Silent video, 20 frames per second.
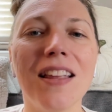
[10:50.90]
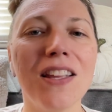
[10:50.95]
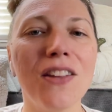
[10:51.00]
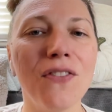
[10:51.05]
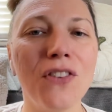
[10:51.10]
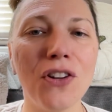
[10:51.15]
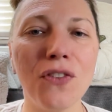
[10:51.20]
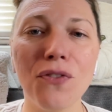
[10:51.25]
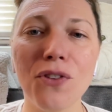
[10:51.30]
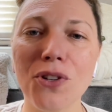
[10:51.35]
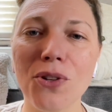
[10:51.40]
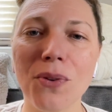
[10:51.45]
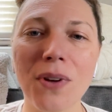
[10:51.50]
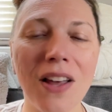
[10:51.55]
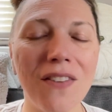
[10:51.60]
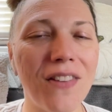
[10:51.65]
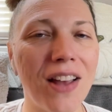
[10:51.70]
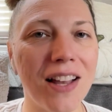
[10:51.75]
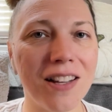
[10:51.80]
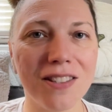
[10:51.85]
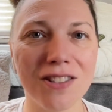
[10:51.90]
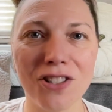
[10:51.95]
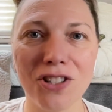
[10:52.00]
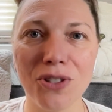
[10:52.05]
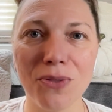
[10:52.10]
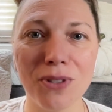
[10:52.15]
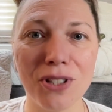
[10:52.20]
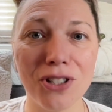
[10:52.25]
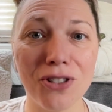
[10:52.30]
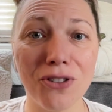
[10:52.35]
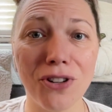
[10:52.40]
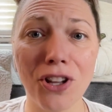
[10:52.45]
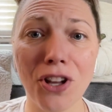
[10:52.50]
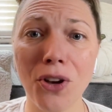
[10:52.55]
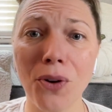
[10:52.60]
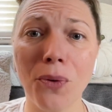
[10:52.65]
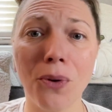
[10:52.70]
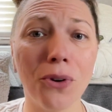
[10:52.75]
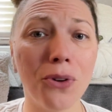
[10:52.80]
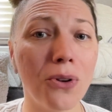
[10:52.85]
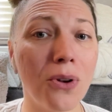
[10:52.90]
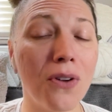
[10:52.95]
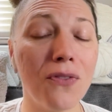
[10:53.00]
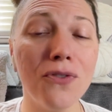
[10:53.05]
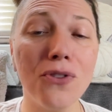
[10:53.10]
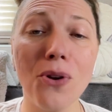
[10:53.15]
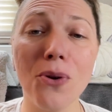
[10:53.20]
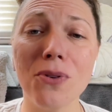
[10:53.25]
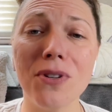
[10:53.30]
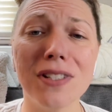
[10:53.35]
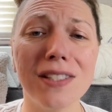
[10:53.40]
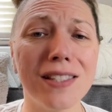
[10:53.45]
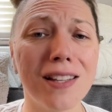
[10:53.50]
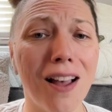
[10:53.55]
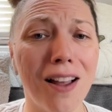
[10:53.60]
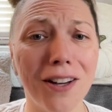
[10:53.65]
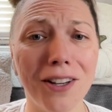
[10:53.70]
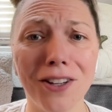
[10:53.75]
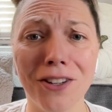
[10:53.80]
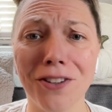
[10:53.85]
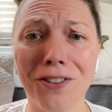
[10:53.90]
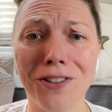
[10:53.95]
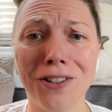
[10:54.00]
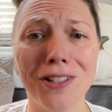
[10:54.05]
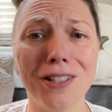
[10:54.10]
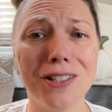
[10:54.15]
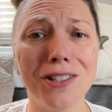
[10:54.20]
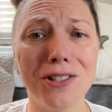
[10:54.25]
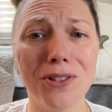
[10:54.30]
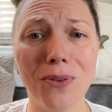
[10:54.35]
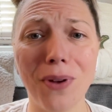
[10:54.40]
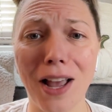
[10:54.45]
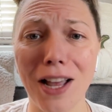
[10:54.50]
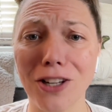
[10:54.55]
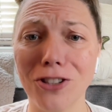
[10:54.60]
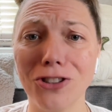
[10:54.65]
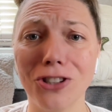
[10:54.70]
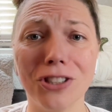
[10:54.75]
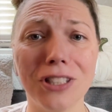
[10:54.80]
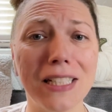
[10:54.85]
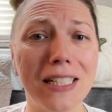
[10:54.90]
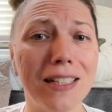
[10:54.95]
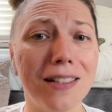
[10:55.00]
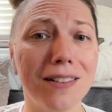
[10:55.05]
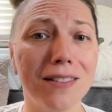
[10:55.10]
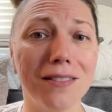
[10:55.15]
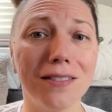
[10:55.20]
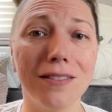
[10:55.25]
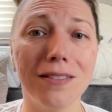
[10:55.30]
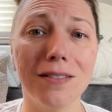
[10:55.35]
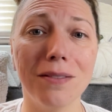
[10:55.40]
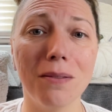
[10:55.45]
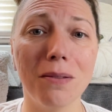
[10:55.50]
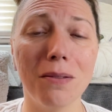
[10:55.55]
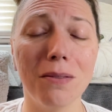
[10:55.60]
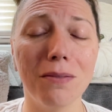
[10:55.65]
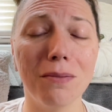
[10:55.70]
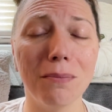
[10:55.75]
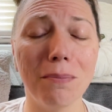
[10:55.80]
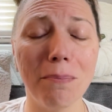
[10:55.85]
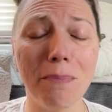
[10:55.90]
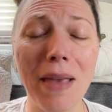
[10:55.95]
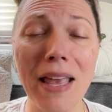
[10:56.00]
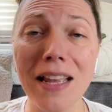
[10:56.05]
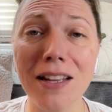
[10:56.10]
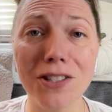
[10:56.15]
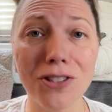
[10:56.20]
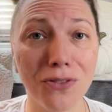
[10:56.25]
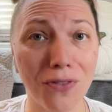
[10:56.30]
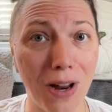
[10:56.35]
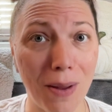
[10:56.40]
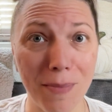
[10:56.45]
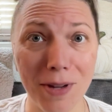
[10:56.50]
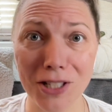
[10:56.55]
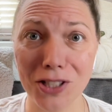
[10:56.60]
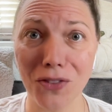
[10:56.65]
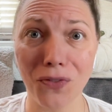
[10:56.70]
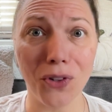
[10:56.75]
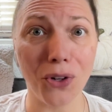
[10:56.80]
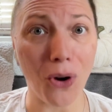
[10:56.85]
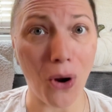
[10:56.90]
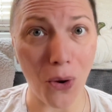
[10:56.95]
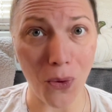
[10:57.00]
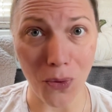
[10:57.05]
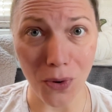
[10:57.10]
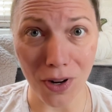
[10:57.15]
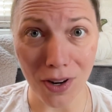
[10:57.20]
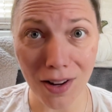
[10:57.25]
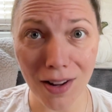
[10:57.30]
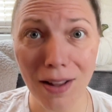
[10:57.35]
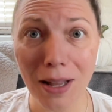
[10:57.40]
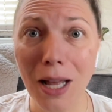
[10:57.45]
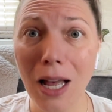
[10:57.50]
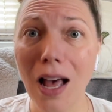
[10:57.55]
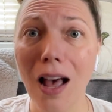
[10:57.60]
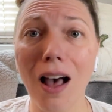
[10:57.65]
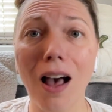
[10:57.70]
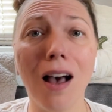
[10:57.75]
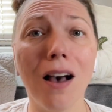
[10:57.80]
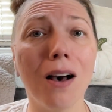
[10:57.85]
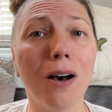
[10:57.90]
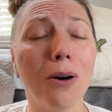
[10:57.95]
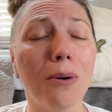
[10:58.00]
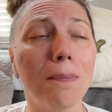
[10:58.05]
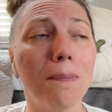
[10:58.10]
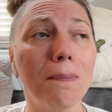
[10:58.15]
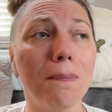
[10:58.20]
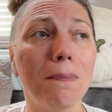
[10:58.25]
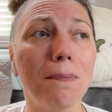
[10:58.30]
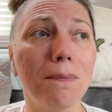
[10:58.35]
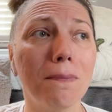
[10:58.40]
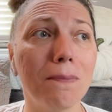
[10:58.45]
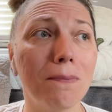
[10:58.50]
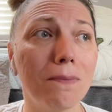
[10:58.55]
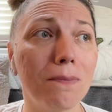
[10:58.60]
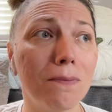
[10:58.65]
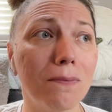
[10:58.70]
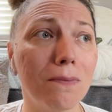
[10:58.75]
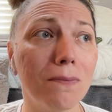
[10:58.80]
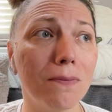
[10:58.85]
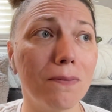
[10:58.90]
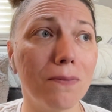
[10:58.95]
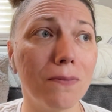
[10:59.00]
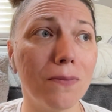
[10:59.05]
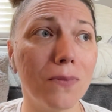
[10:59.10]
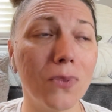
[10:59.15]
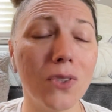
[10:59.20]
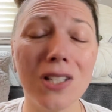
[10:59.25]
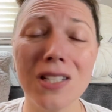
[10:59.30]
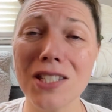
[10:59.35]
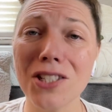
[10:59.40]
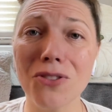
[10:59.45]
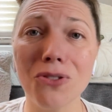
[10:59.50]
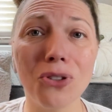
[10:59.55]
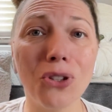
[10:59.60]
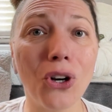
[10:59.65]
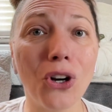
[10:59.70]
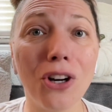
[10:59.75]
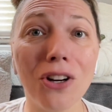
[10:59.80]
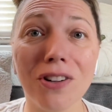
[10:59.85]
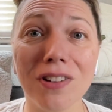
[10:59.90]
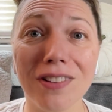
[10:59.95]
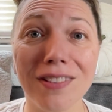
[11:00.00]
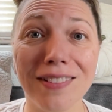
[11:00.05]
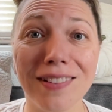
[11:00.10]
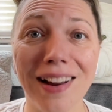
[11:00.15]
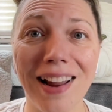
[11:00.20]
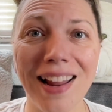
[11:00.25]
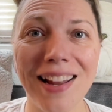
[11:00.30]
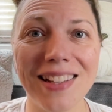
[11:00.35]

Even if you don't have access to a studio or you have no desire to actually make ceramics of your own, um, you can still learn.